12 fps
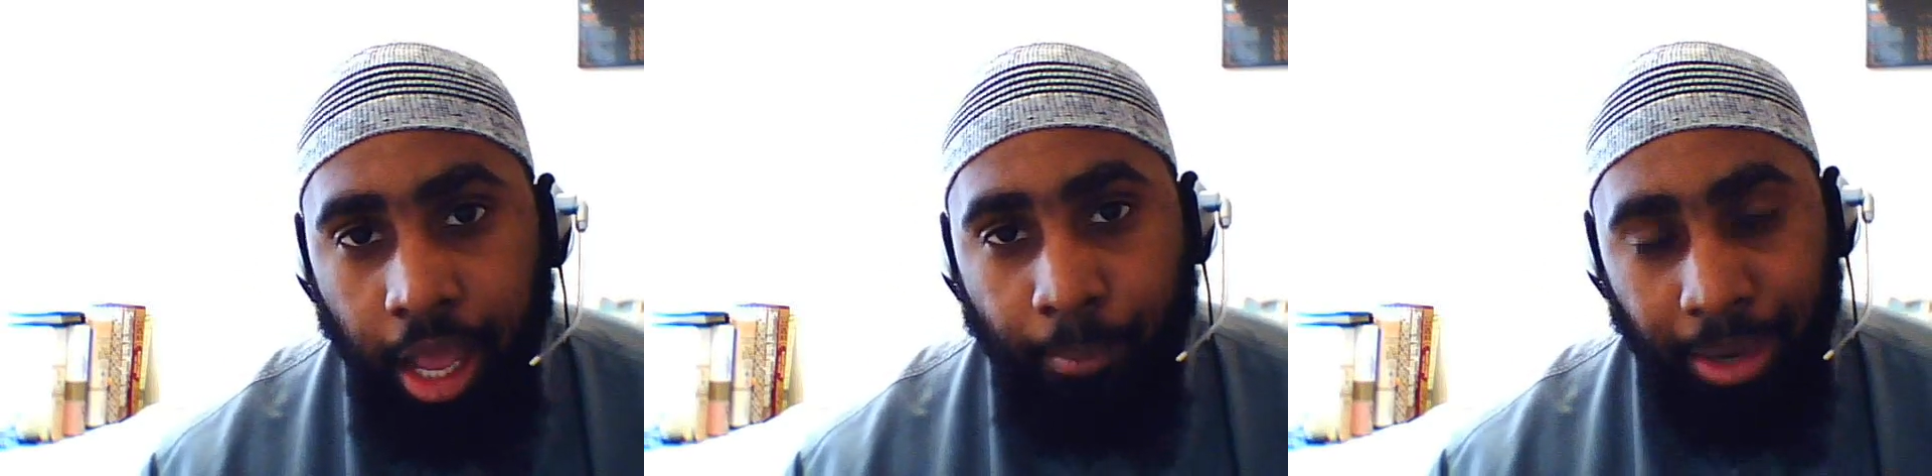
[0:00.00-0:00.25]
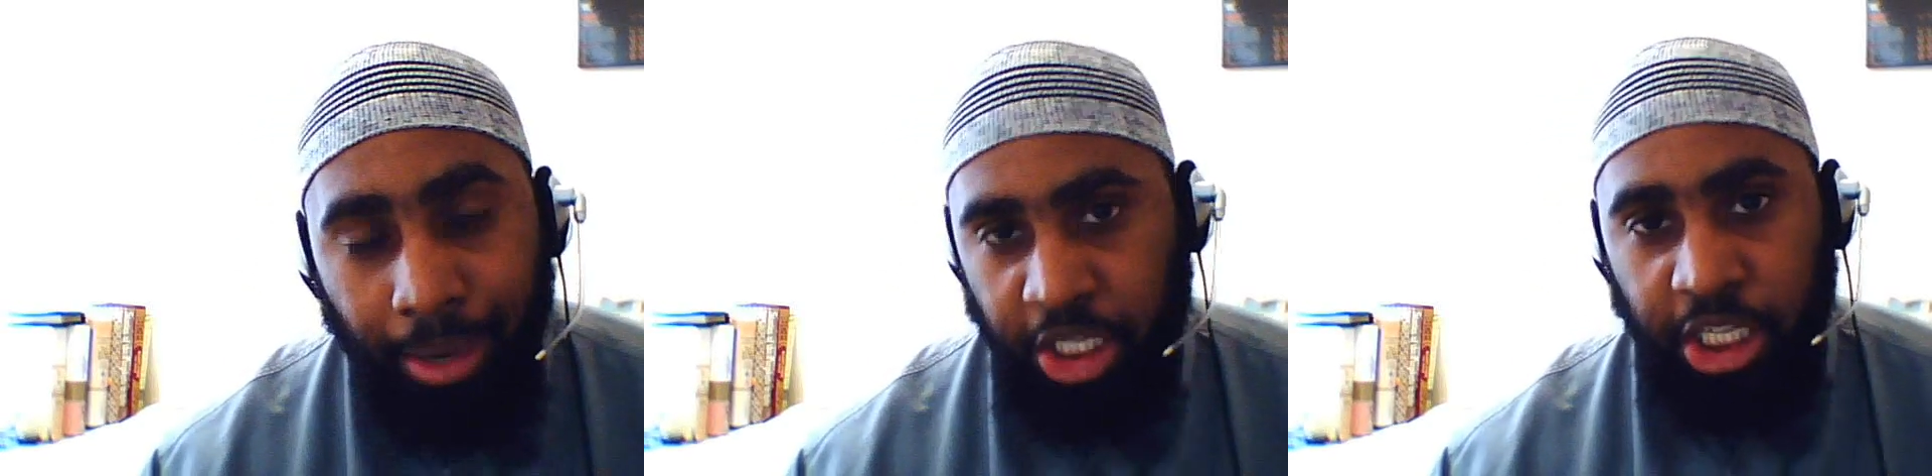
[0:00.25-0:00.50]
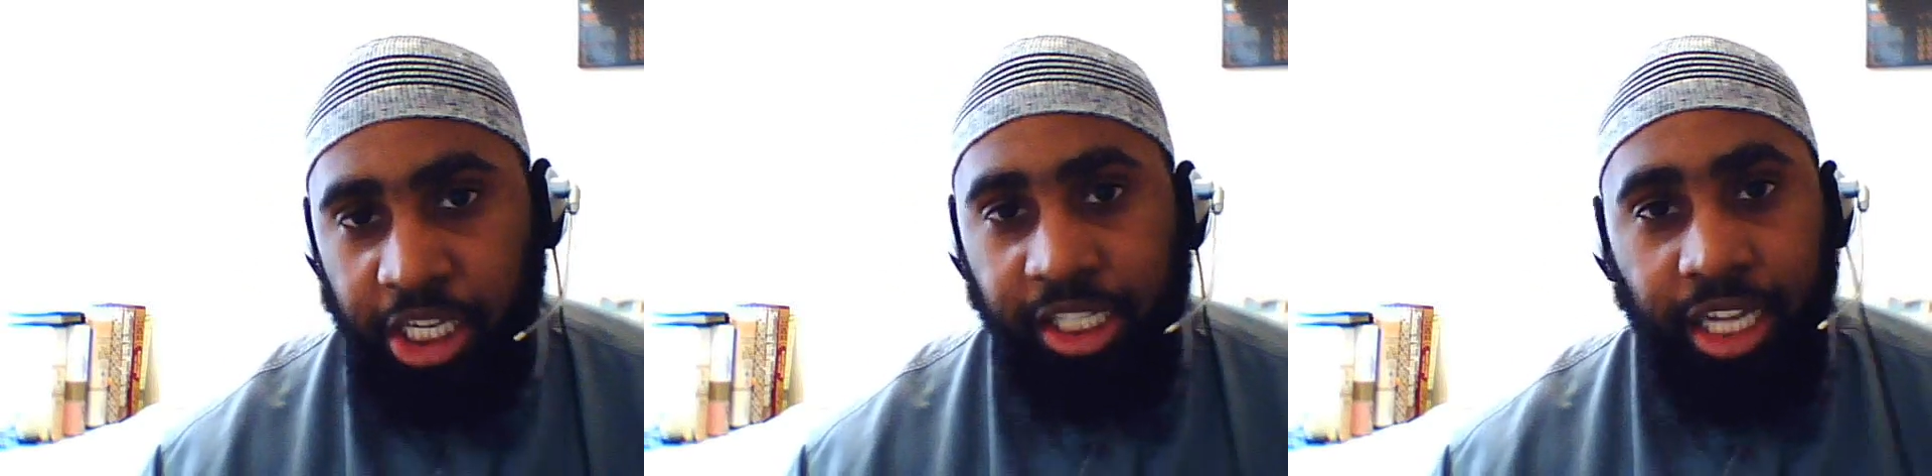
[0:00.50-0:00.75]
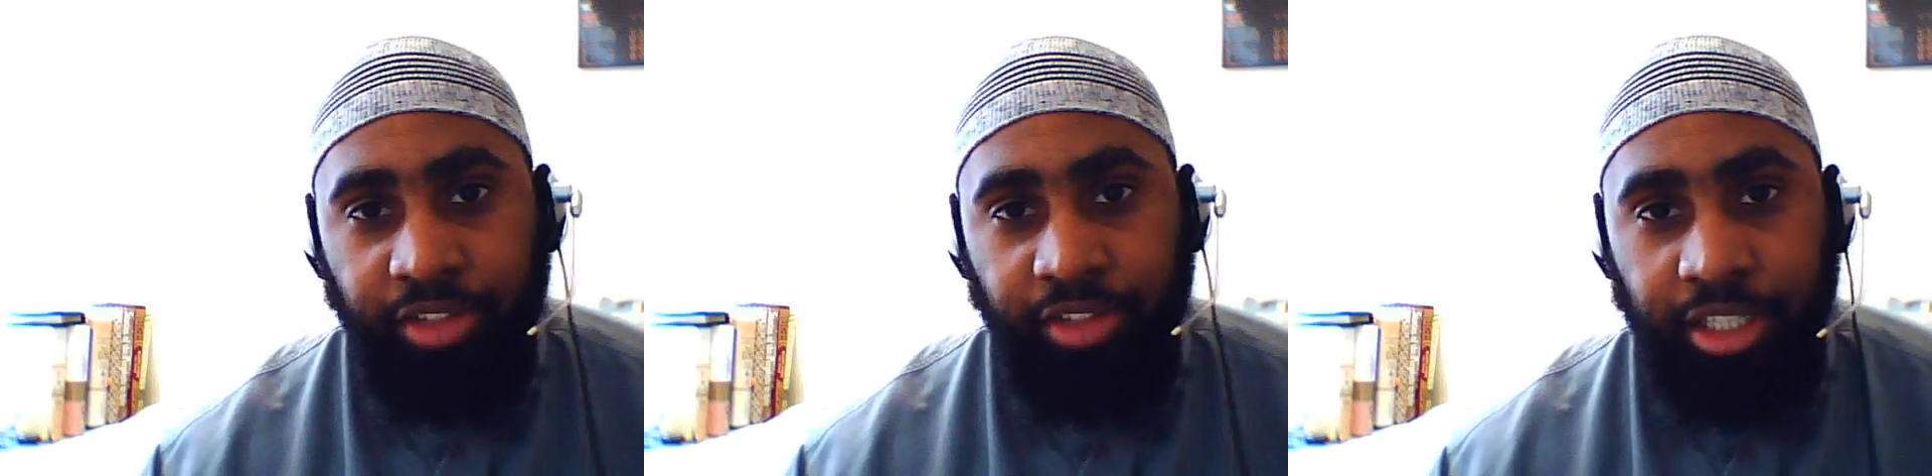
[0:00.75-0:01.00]
but she
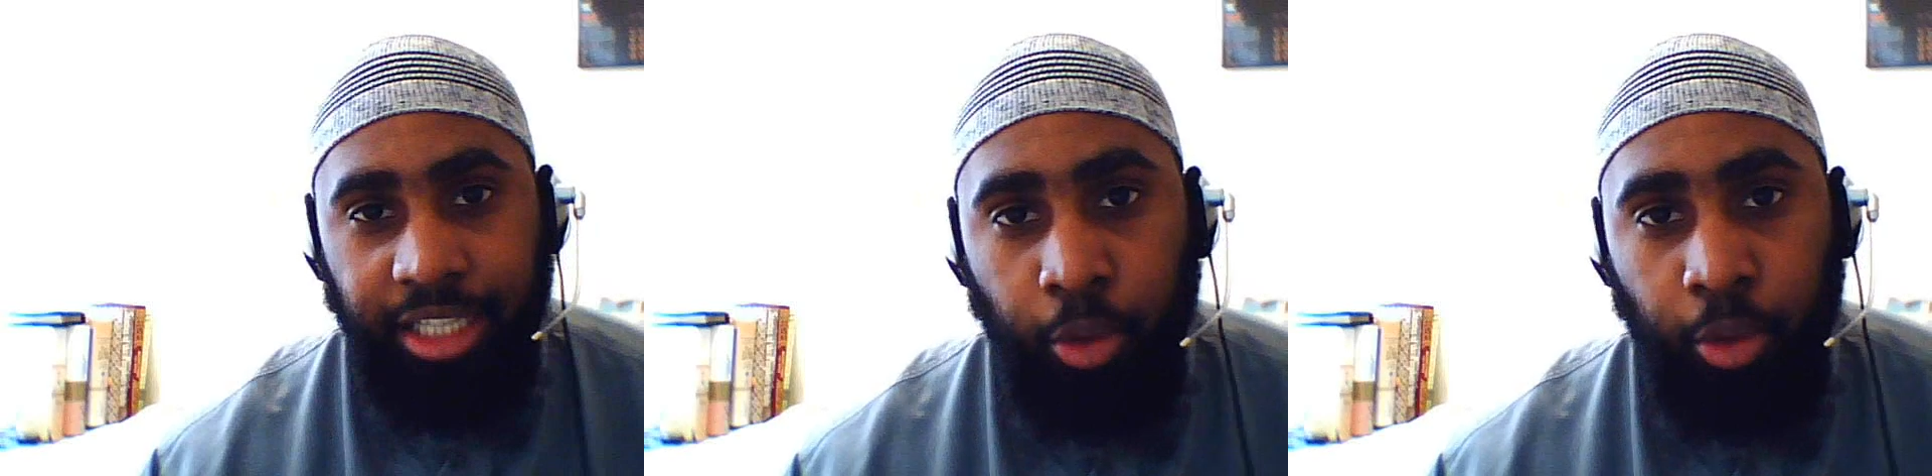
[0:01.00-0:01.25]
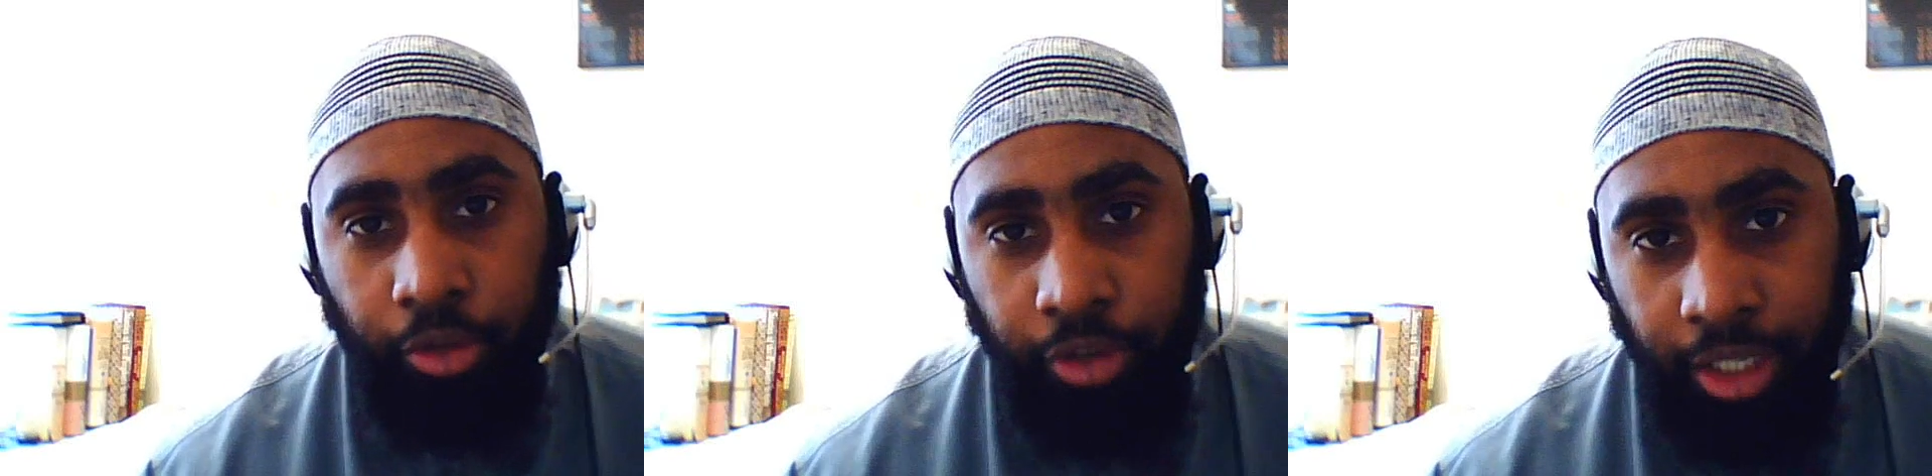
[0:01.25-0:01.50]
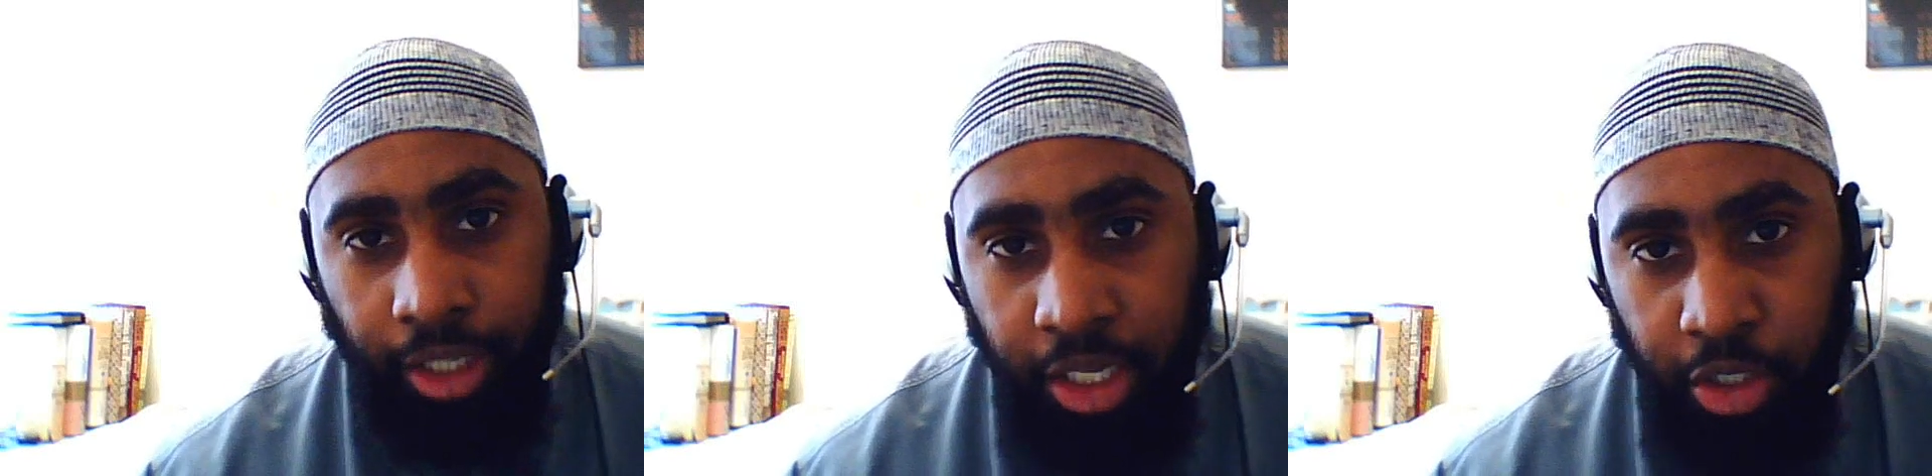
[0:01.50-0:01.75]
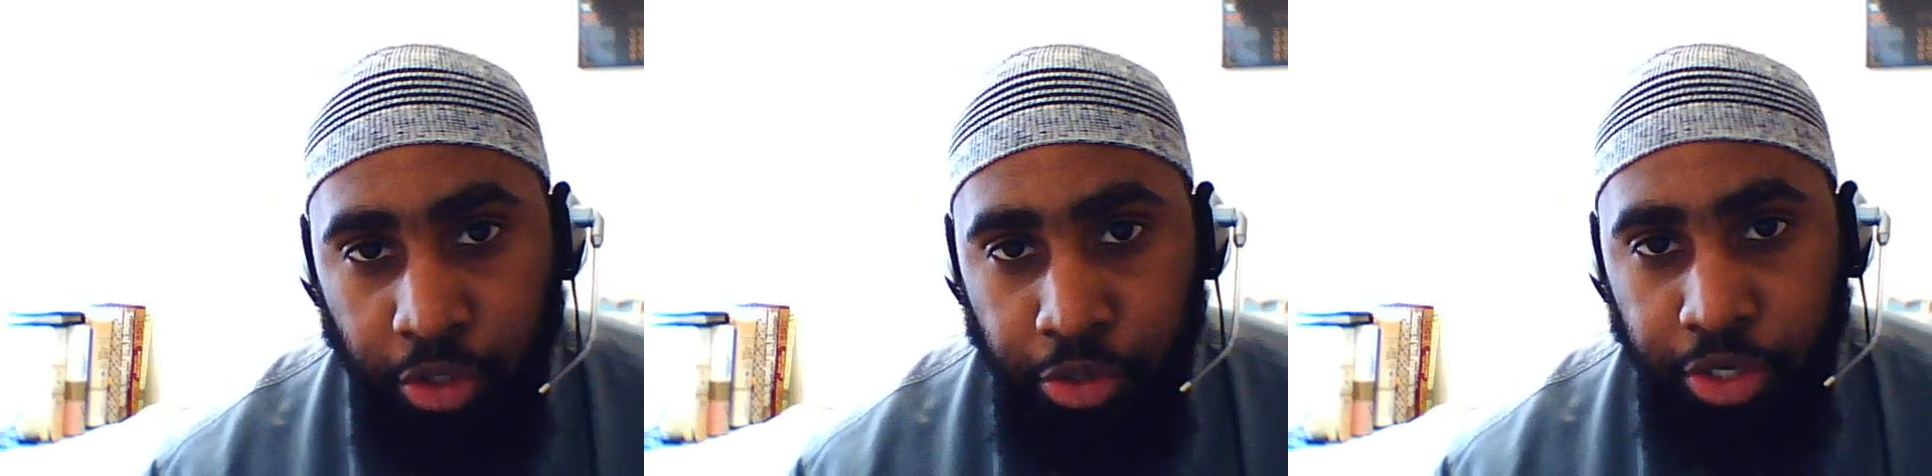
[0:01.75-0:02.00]
doesn't have the same
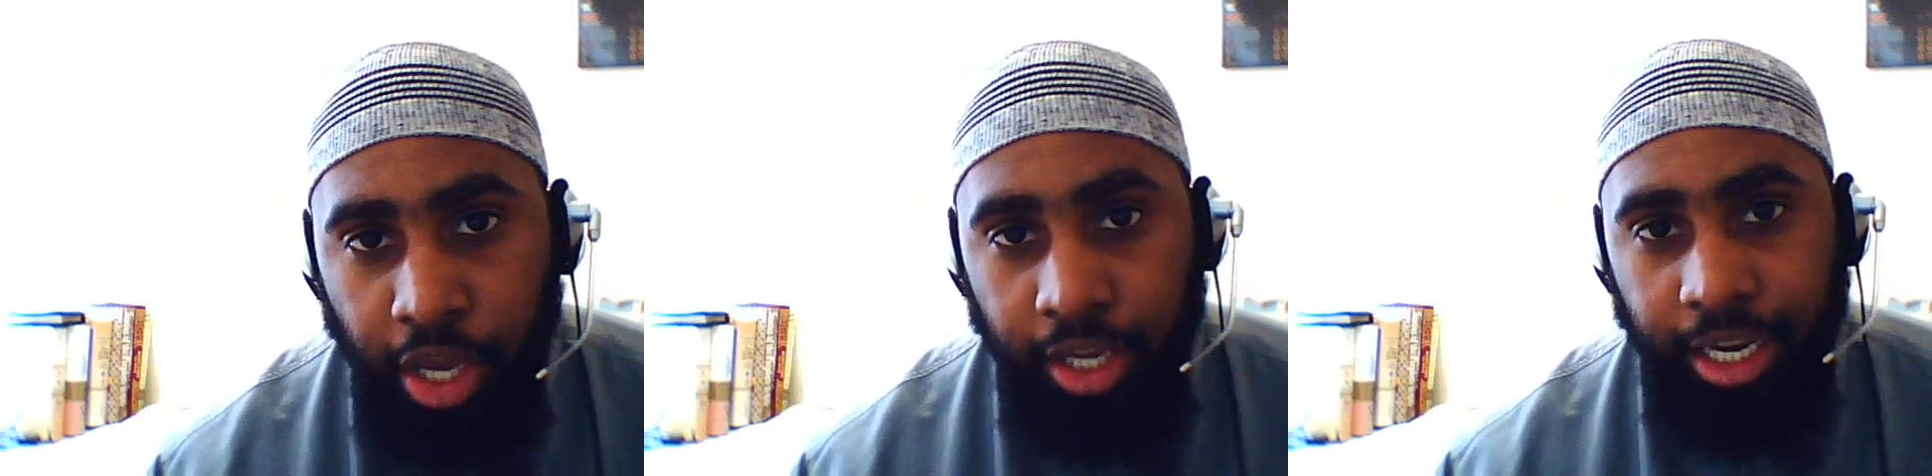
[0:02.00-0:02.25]
qualifications,